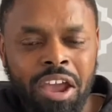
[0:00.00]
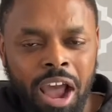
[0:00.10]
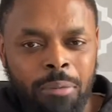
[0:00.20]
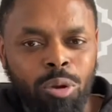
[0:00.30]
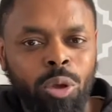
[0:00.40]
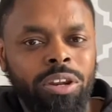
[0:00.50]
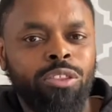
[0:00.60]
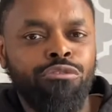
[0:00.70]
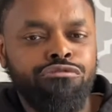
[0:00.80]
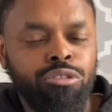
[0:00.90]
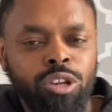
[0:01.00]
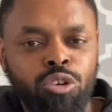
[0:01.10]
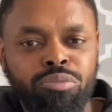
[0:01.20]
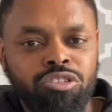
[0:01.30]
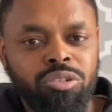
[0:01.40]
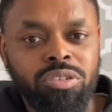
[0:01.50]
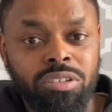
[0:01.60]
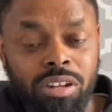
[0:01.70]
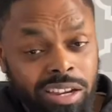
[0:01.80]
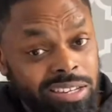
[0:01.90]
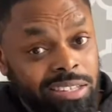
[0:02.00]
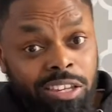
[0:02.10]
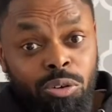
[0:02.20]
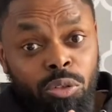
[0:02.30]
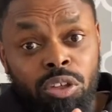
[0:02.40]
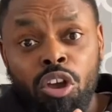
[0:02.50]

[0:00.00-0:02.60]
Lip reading: I'm looking at the fruit that you're producing. I can see all